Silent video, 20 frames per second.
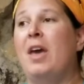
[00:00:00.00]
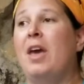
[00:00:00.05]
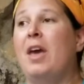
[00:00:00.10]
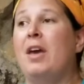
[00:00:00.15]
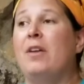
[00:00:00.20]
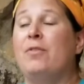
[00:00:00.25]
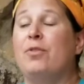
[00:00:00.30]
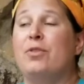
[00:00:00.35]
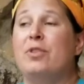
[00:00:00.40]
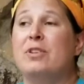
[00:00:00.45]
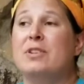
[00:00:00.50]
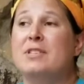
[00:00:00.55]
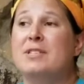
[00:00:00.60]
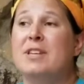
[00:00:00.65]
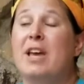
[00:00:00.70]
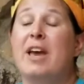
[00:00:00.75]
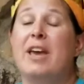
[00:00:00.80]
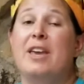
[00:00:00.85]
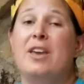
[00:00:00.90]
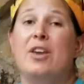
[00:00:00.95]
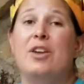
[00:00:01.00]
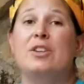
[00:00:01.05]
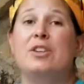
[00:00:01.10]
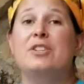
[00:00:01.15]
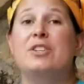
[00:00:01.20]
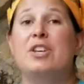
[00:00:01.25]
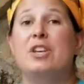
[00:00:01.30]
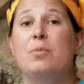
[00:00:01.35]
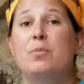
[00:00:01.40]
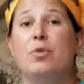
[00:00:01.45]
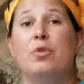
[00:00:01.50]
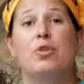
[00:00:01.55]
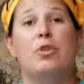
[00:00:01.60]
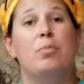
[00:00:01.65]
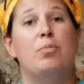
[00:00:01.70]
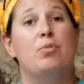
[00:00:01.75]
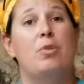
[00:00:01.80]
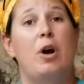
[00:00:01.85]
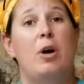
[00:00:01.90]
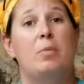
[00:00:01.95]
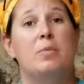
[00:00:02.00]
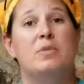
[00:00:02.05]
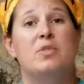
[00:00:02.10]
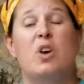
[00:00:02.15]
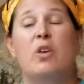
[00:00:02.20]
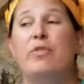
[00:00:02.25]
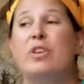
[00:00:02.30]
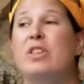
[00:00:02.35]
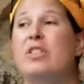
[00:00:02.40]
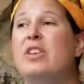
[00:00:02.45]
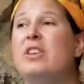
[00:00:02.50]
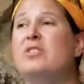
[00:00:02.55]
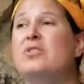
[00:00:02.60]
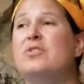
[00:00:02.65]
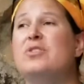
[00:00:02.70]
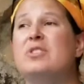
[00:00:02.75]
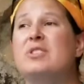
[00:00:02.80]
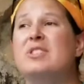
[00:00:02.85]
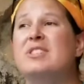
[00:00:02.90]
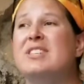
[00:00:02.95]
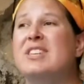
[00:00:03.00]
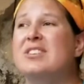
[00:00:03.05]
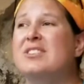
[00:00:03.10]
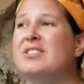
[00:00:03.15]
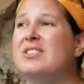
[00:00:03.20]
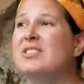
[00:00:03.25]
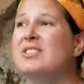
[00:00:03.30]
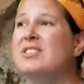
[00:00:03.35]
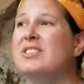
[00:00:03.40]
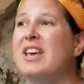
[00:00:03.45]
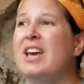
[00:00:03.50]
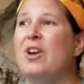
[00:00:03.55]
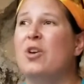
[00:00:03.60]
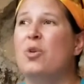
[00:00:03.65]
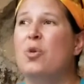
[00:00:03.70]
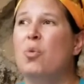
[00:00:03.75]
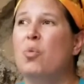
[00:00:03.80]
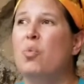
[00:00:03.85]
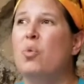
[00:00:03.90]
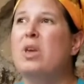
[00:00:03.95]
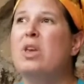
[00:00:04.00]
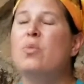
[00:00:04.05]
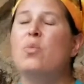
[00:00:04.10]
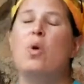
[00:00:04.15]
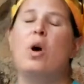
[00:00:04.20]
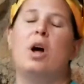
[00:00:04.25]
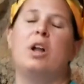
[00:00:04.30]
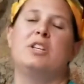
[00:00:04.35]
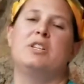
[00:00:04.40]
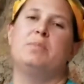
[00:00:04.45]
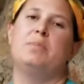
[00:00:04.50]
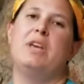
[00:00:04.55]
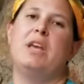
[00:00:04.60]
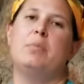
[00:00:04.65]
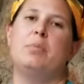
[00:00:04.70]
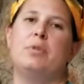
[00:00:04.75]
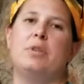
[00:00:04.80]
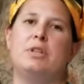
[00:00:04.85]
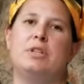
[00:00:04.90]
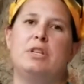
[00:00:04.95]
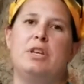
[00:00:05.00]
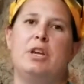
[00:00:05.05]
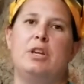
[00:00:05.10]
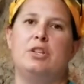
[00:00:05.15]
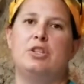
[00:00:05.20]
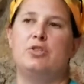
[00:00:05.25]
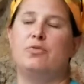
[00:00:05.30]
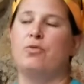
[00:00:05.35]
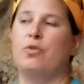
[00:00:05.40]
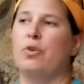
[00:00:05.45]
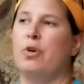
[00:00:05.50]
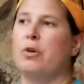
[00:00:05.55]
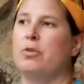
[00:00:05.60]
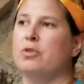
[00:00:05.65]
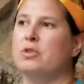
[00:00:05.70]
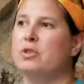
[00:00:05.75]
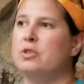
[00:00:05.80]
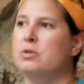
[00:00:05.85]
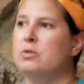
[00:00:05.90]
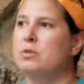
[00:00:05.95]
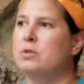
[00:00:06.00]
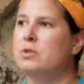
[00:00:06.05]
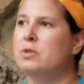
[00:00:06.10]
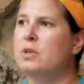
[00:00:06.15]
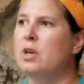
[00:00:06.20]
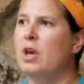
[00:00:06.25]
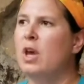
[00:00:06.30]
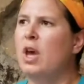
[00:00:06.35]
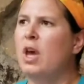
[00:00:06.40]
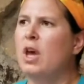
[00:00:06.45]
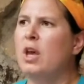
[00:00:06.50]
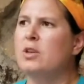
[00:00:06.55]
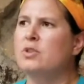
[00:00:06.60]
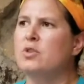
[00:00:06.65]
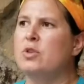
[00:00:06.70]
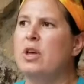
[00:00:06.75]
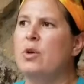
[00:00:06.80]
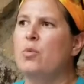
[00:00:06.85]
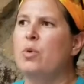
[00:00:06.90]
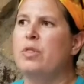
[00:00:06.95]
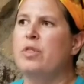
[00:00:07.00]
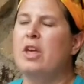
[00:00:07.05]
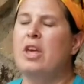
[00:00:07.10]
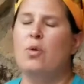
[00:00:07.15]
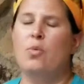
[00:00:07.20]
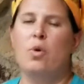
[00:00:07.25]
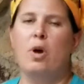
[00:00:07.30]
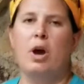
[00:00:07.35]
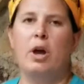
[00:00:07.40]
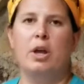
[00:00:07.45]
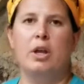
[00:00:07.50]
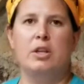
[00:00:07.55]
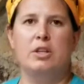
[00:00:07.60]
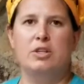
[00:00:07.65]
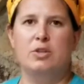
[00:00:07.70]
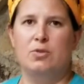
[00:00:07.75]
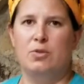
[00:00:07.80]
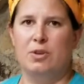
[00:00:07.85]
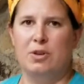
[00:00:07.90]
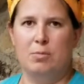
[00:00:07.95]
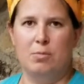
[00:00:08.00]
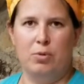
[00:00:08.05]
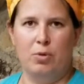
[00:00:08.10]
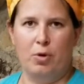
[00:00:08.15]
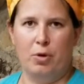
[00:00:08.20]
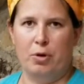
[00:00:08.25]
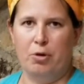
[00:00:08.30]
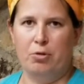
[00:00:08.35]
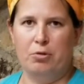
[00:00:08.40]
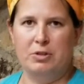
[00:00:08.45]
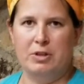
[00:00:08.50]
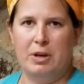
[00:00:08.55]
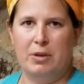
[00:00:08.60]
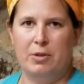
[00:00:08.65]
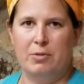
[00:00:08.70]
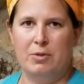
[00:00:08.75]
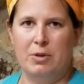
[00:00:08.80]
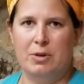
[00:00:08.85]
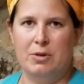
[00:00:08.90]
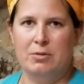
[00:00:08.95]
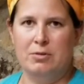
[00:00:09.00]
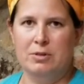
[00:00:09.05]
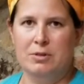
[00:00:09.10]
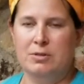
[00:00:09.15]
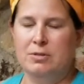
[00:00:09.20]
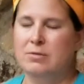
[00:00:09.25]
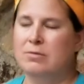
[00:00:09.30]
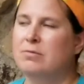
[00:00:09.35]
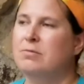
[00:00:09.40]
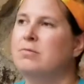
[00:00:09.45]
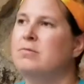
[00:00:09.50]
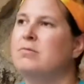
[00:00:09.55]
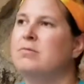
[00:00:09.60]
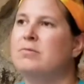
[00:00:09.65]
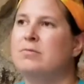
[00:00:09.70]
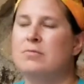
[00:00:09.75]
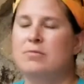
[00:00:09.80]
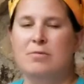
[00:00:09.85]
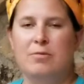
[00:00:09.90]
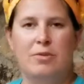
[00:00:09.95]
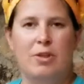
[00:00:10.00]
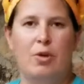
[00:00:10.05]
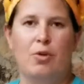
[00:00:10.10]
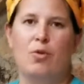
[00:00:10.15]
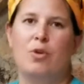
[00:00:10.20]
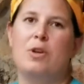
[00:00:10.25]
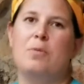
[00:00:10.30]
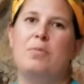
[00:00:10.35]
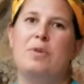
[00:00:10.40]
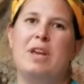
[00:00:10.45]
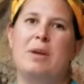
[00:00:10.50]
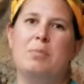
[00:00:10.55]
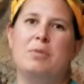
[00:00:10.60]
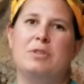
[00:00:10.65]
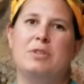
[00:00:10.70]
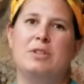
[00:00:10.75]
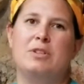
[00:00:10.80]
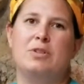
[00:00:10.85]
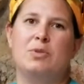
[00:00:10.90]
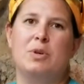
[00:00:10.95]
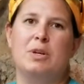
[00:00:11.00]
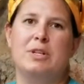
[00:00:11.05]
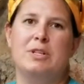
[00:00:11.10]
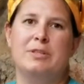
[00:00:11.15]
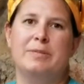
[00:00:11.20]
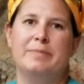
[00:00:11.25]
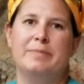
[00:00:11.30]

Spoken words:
And for this site, teamwork, problem solving, these are the skills that we want to be able to teach for our students so that when they walk into an employer down the road, they're going to be able to do it.